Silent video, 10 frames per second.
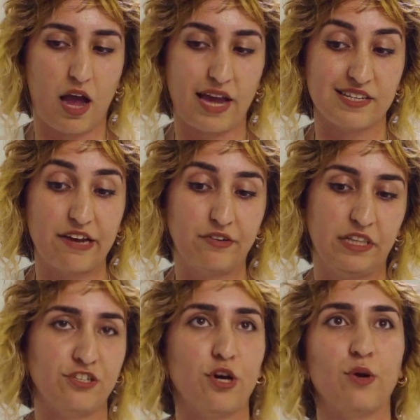I
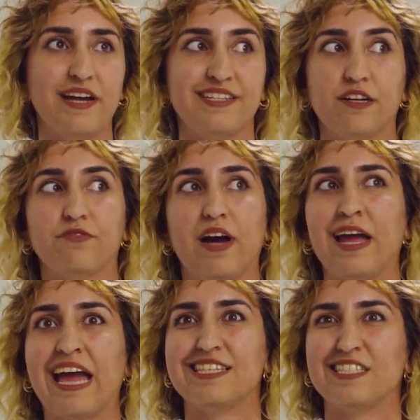definitely don't identify
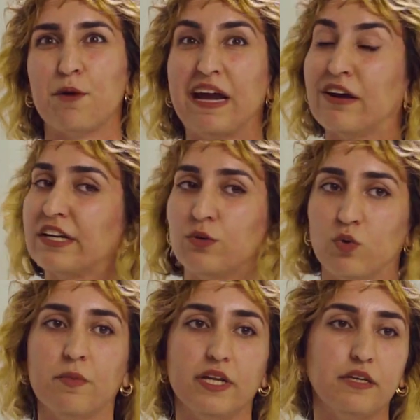as an American
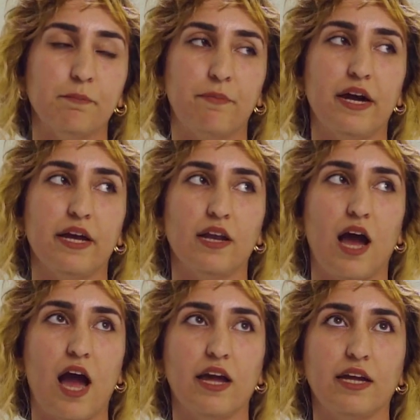woman, but
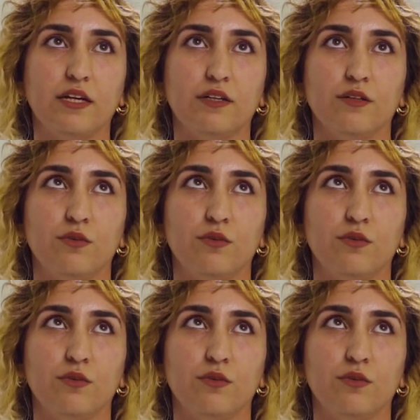I